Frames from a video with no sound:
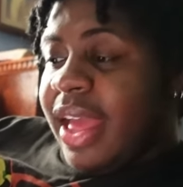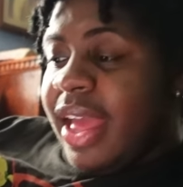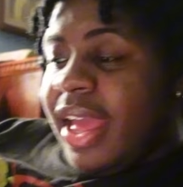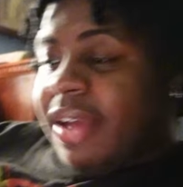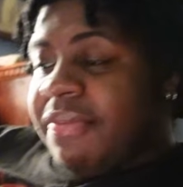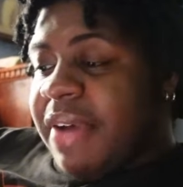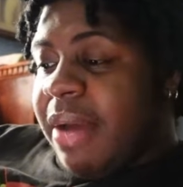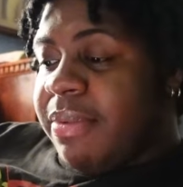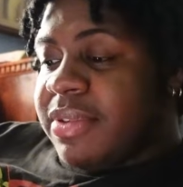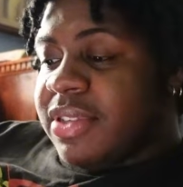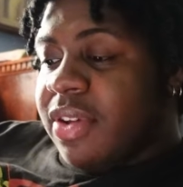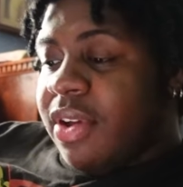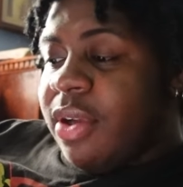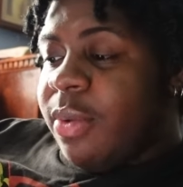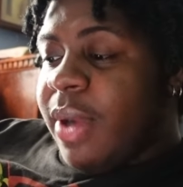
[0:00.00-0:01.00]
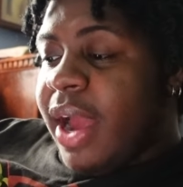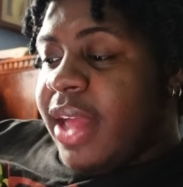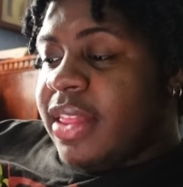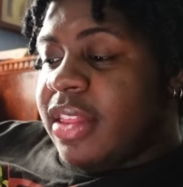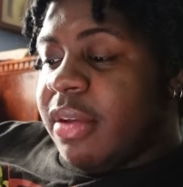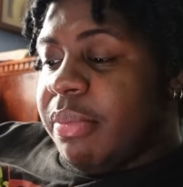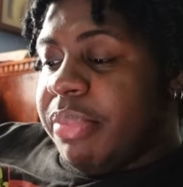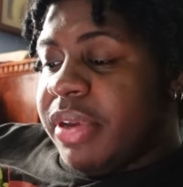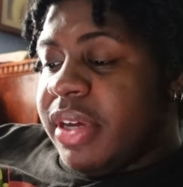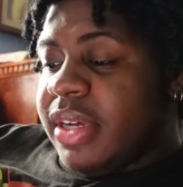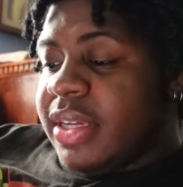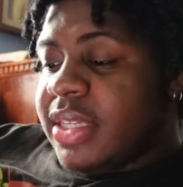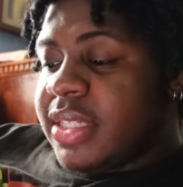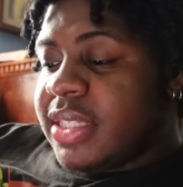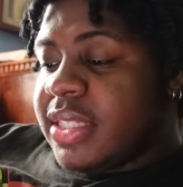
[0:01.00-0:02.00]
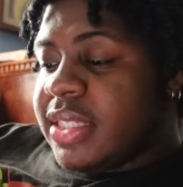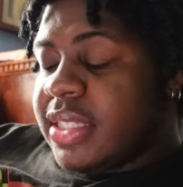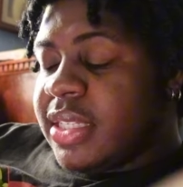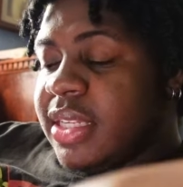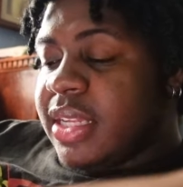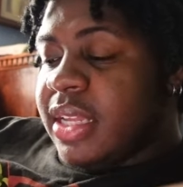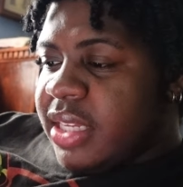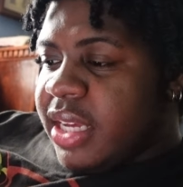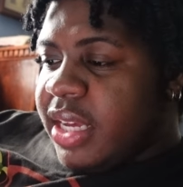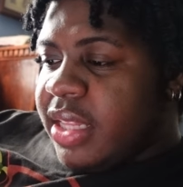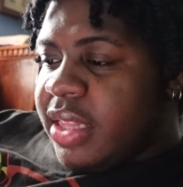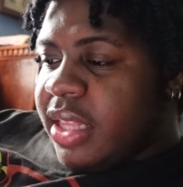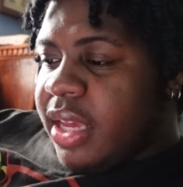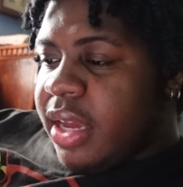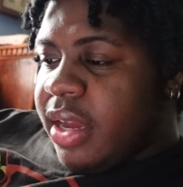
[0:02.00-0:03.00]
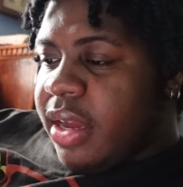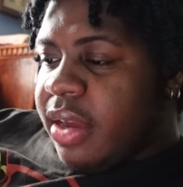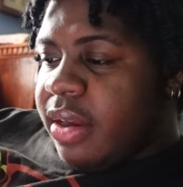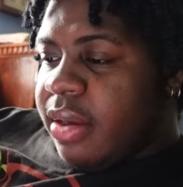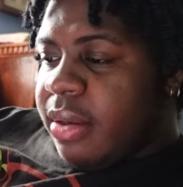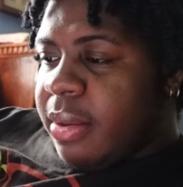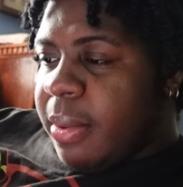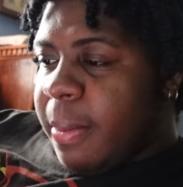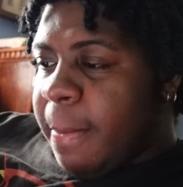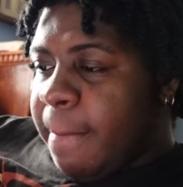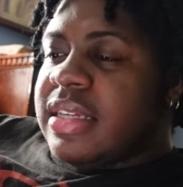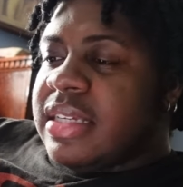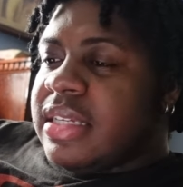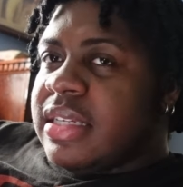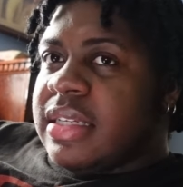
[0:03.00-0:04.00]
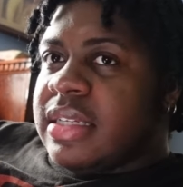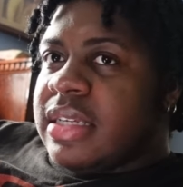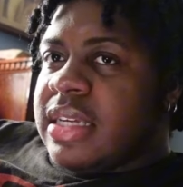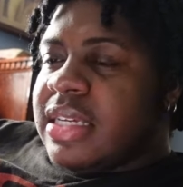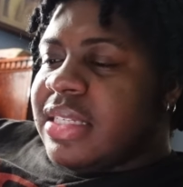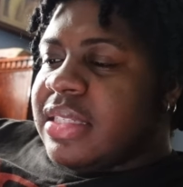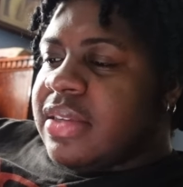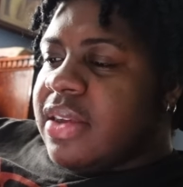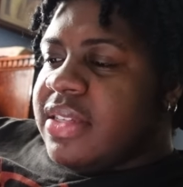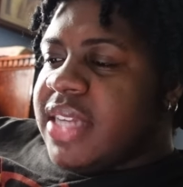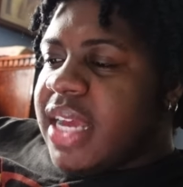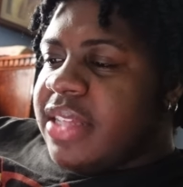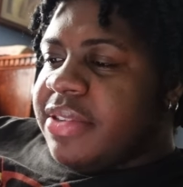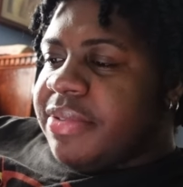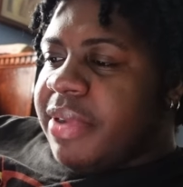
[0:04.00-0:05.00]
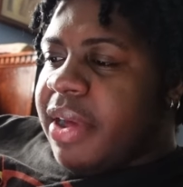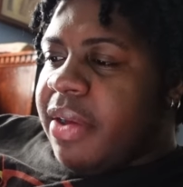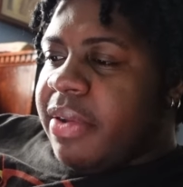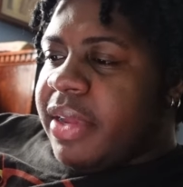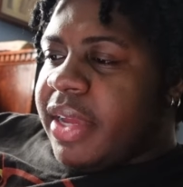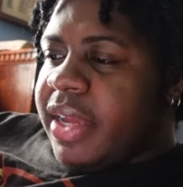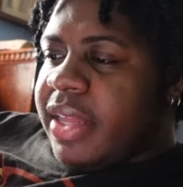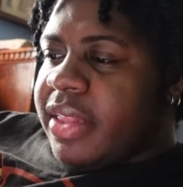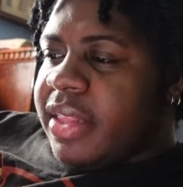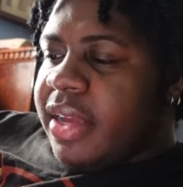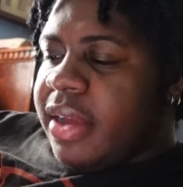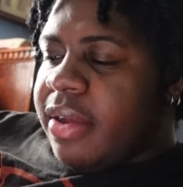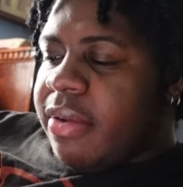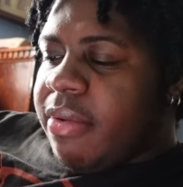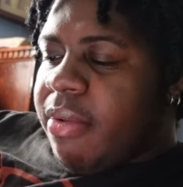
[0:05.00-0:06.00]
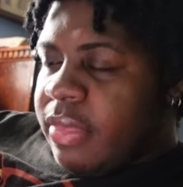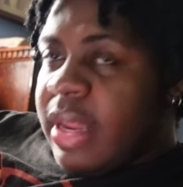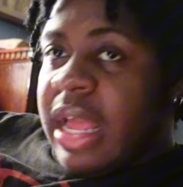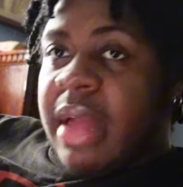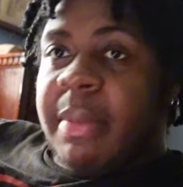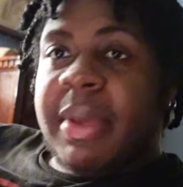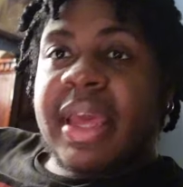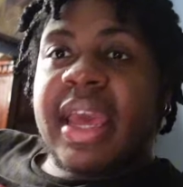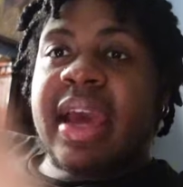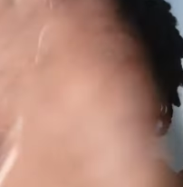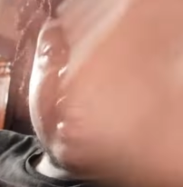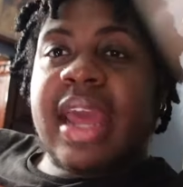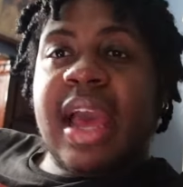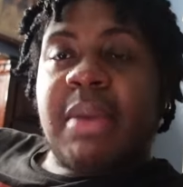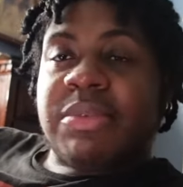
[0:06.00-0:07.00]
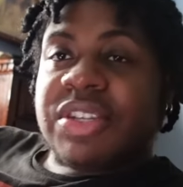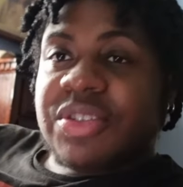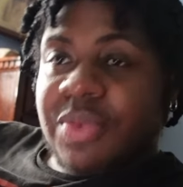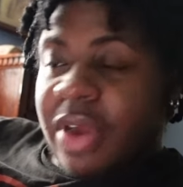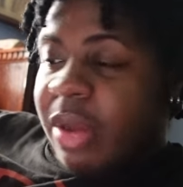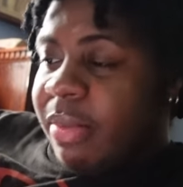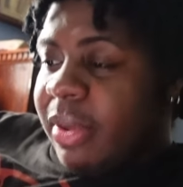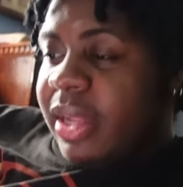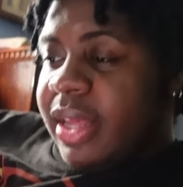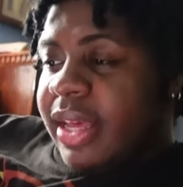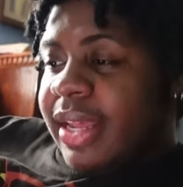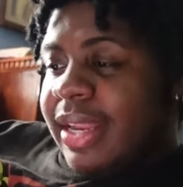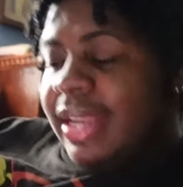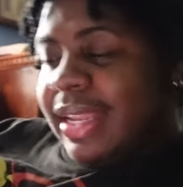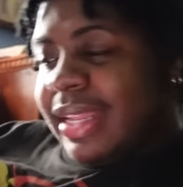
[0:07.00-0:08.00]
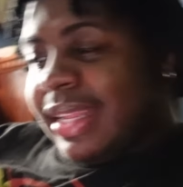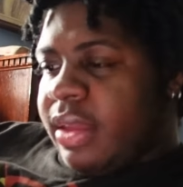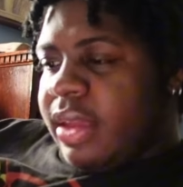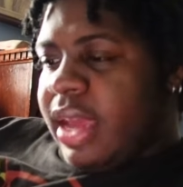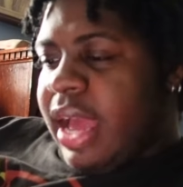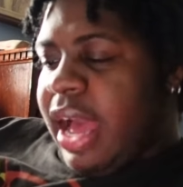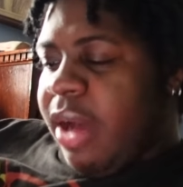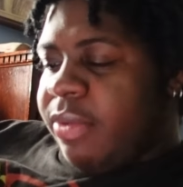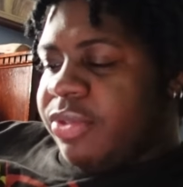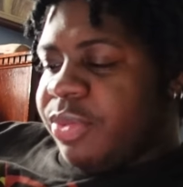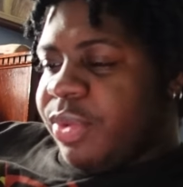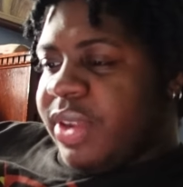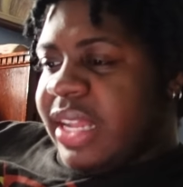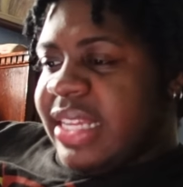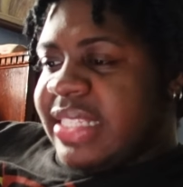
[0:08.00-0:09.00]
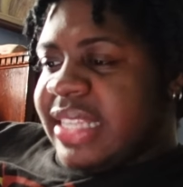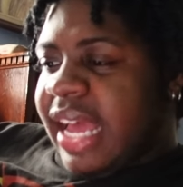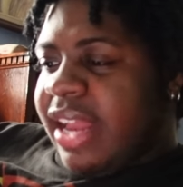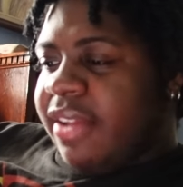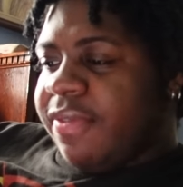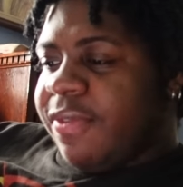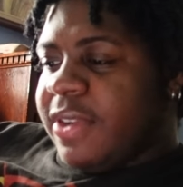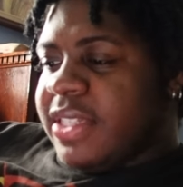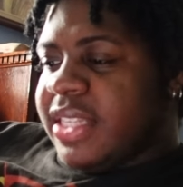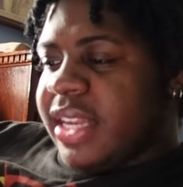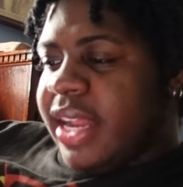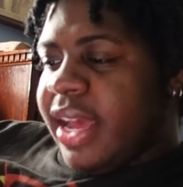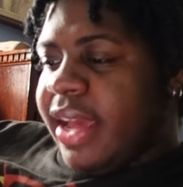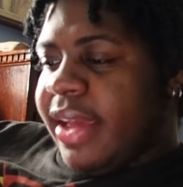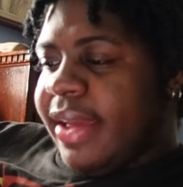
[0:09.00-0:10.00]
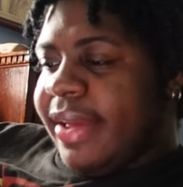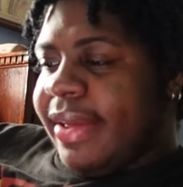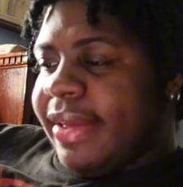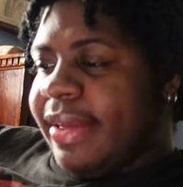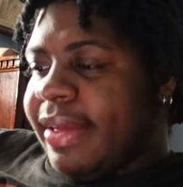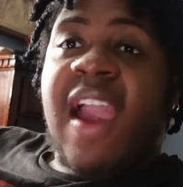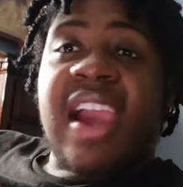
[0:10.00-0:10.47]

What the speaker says: If I was gonna ride the bus to get there, it's gonna take too long to get there. But yeah, now I'm just rambling. I was really excited for today.